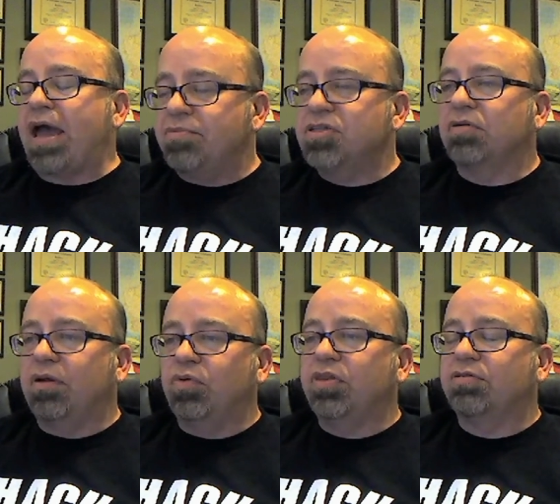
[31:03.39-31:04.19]

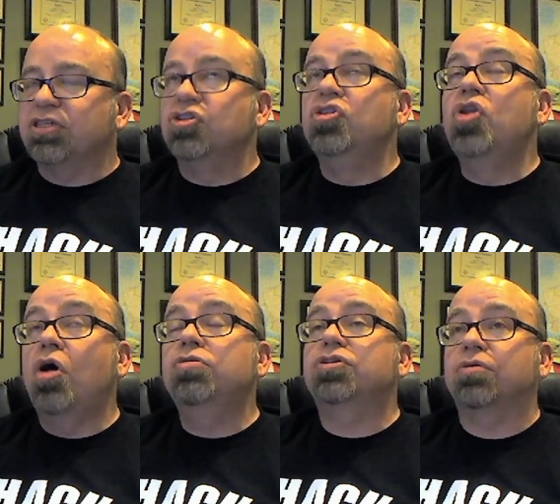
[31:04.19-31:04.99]
absolutely there is
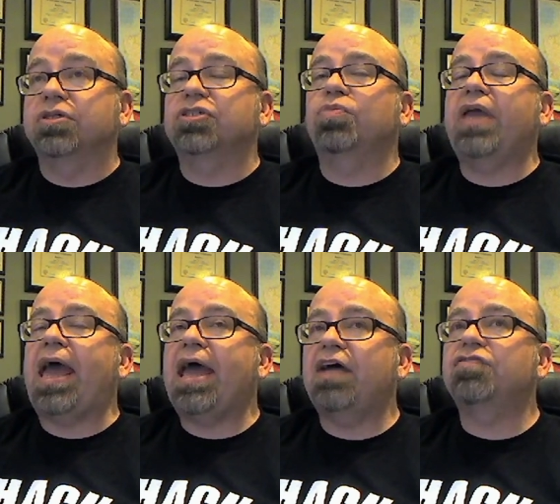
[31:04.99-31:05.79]
no choice. We
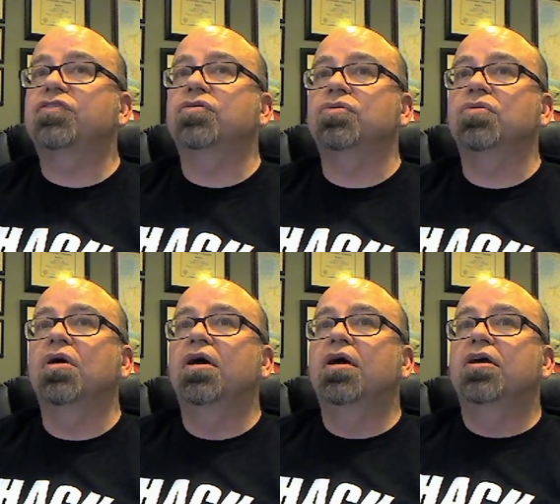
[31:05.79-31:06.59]
have
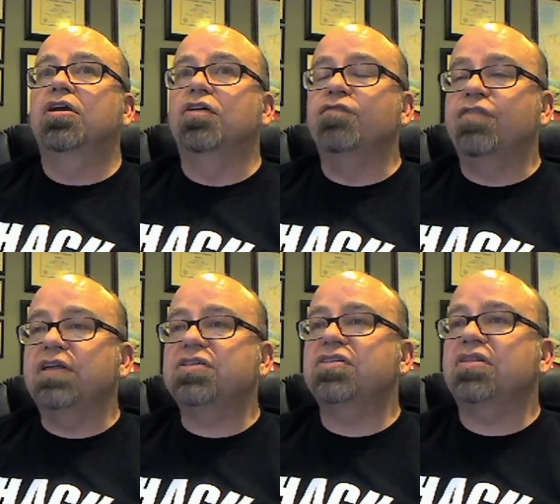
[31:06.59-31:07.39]
to
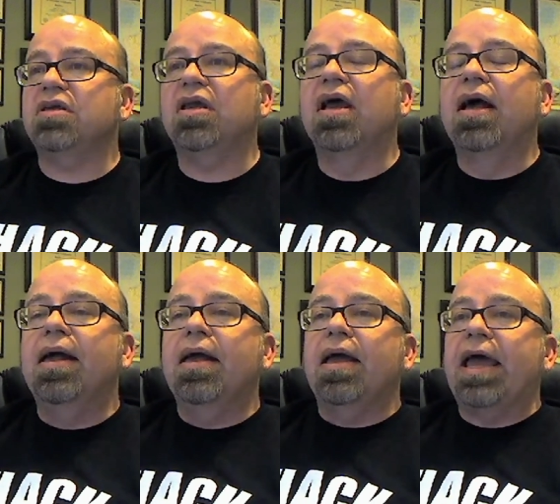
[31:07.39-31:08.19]
convince the
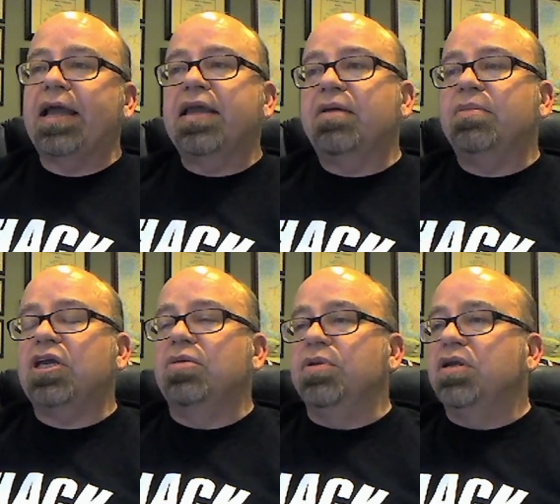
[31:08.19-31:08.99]

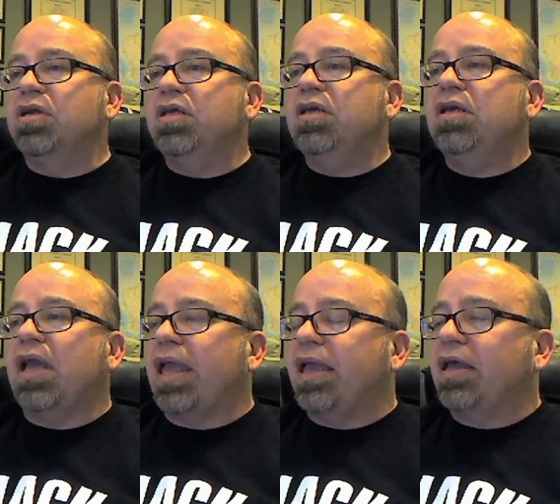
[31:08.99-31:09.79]
academic
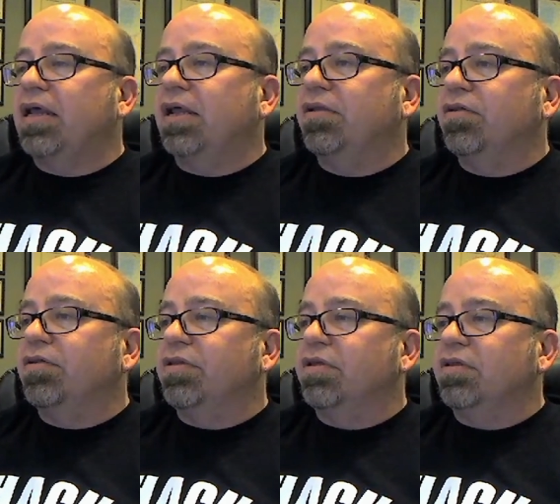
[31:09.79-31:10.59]
community
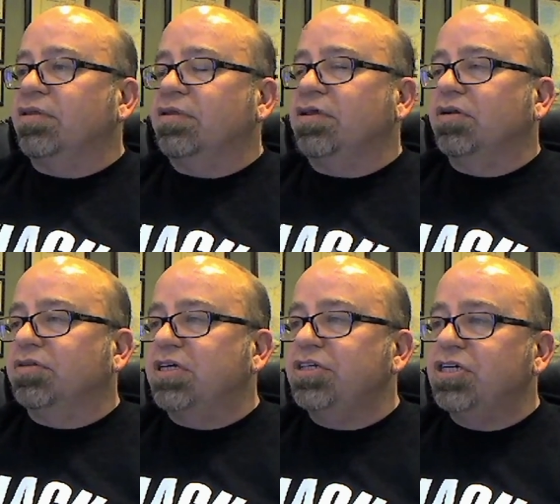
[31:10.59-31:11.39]
and eh, you know
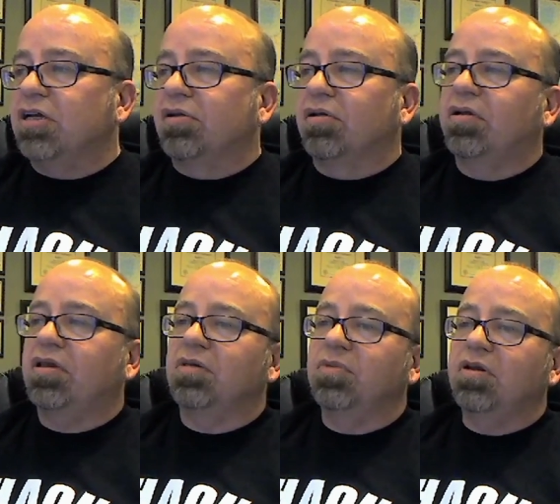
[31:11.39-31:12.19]
teaching and
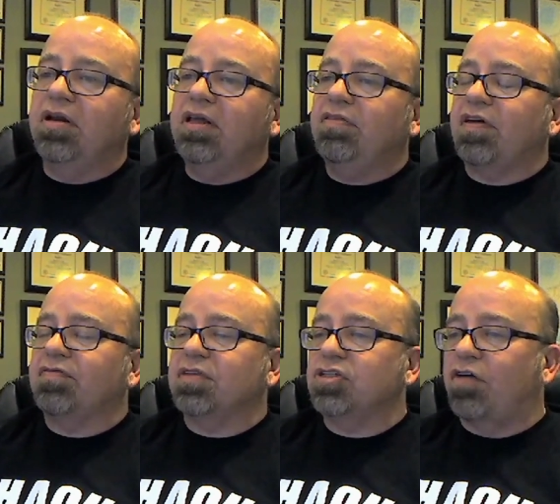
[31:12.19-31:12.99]
learning community
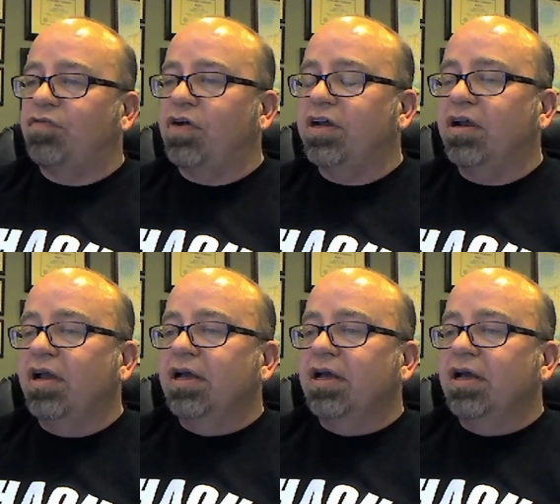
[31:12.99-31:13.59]
that the software